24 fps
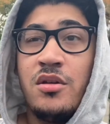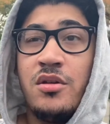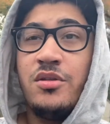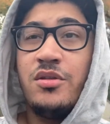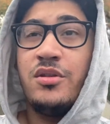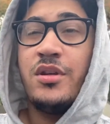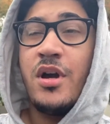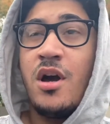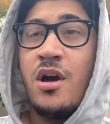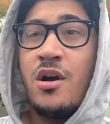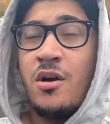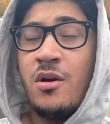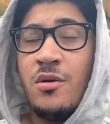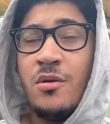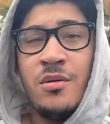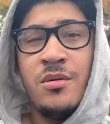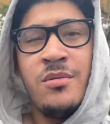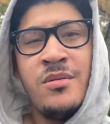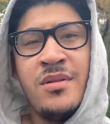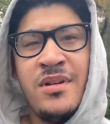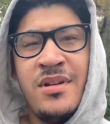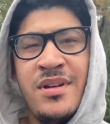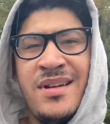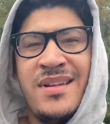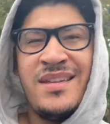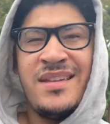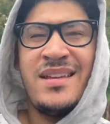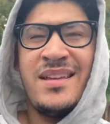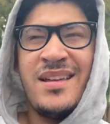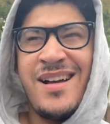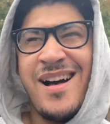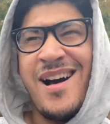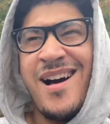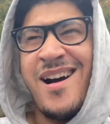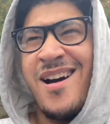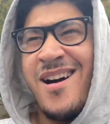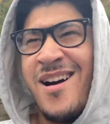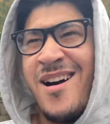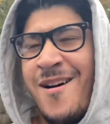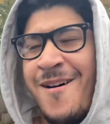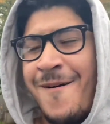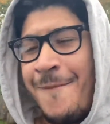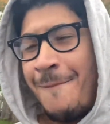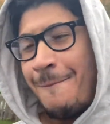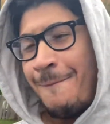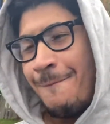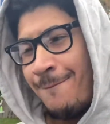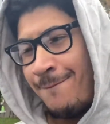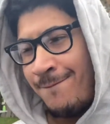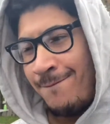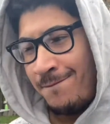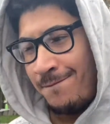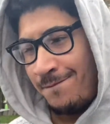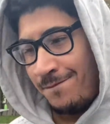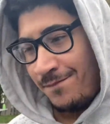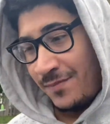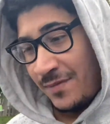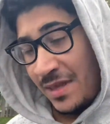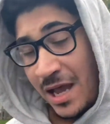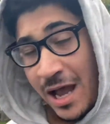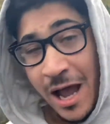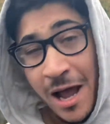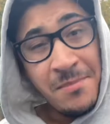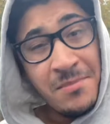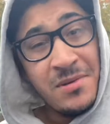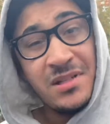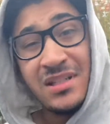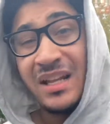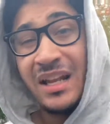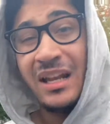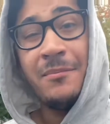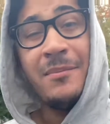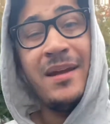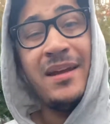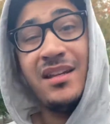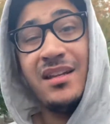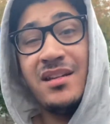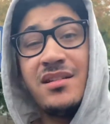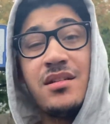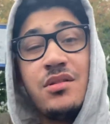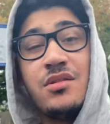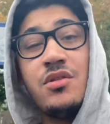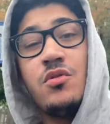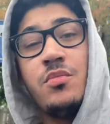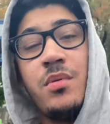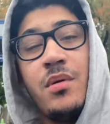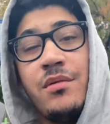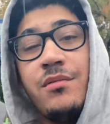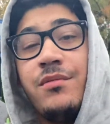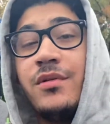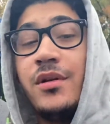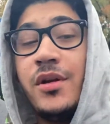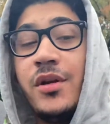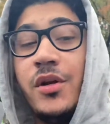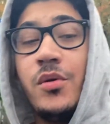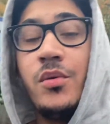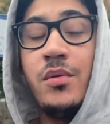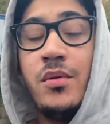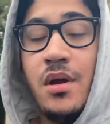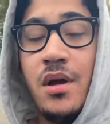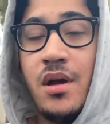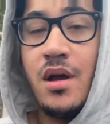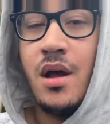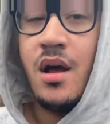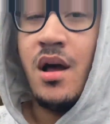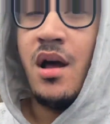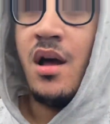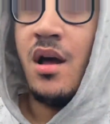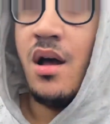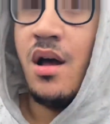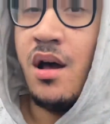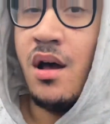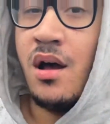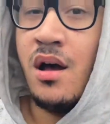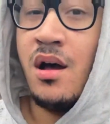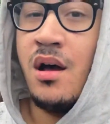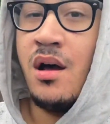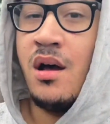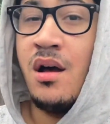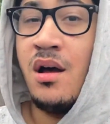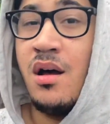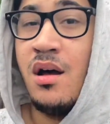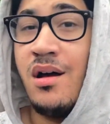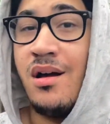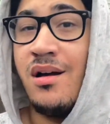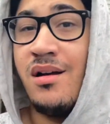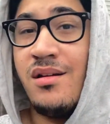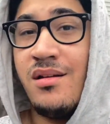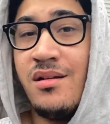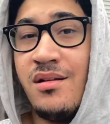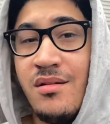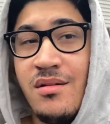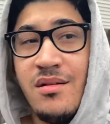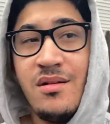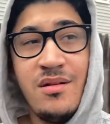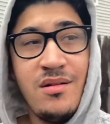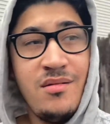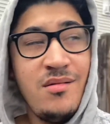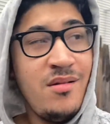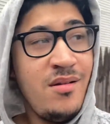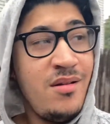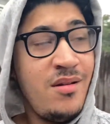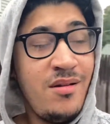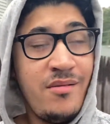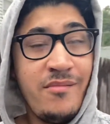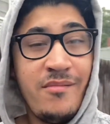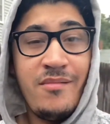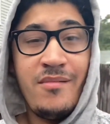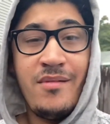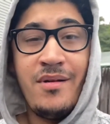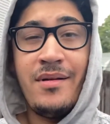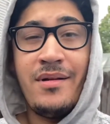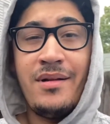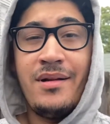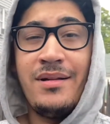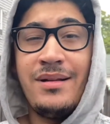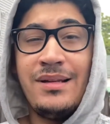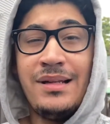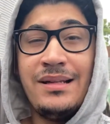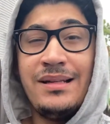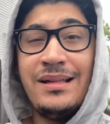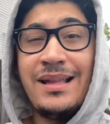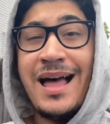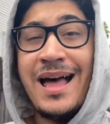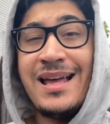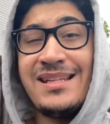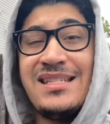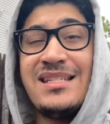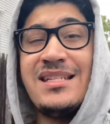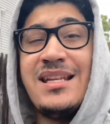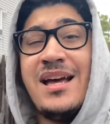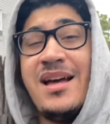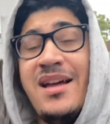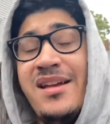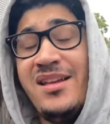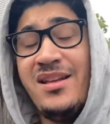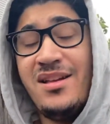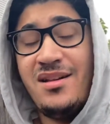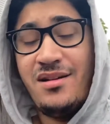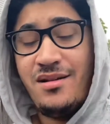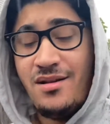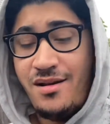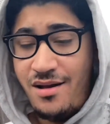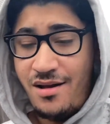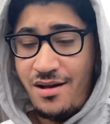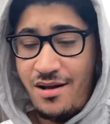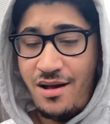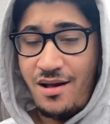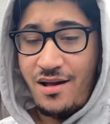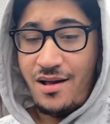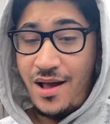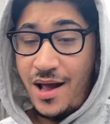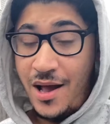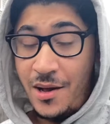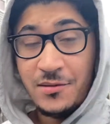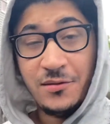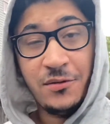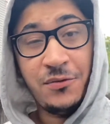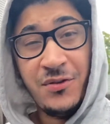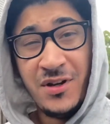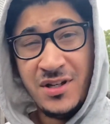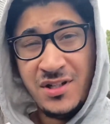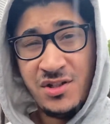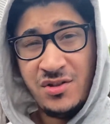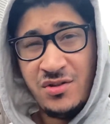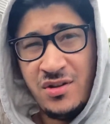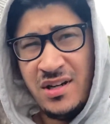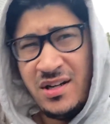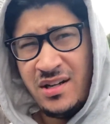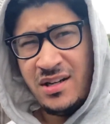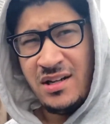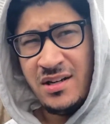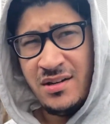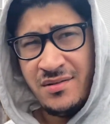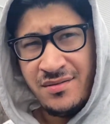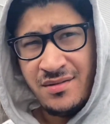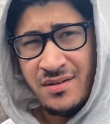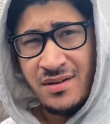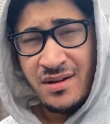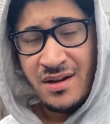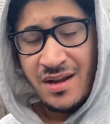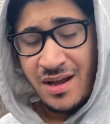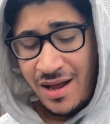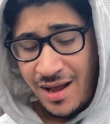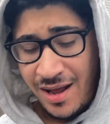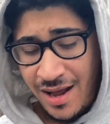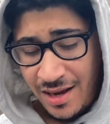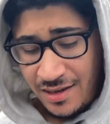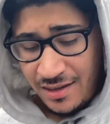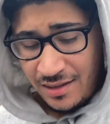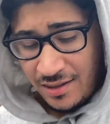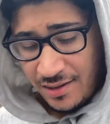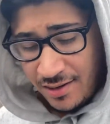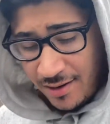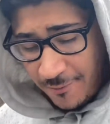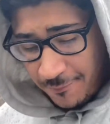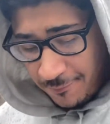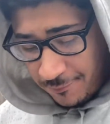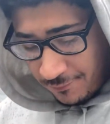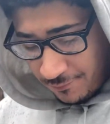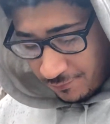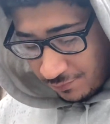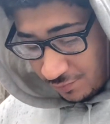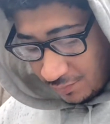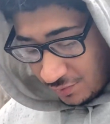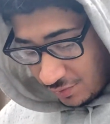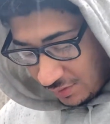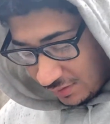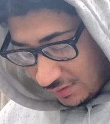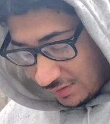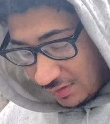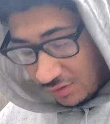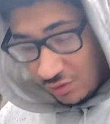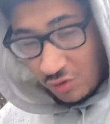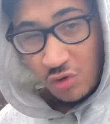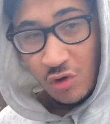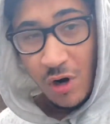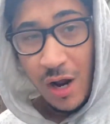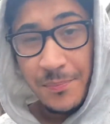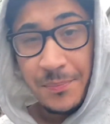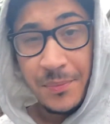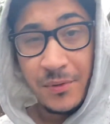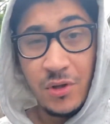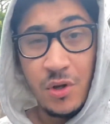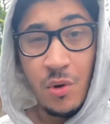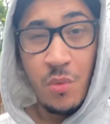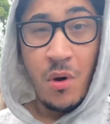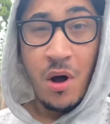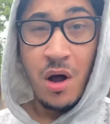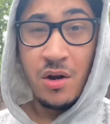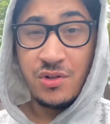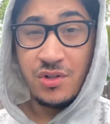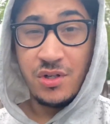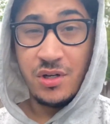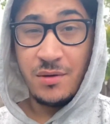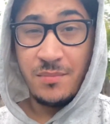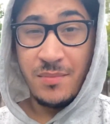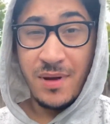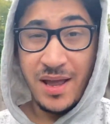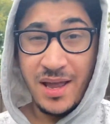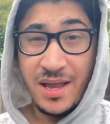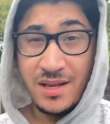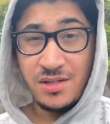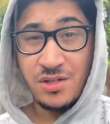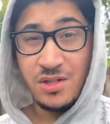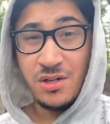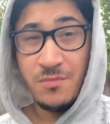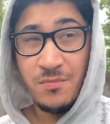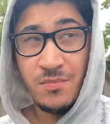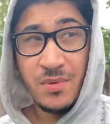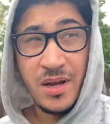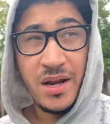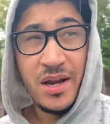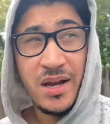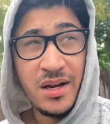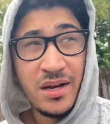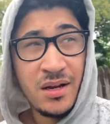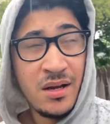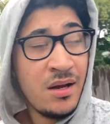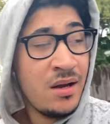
Yo, um, I'm just gonna make this a two-part video. Uh, last night I was frustrated. I ended up dropping the washer in my engine bay.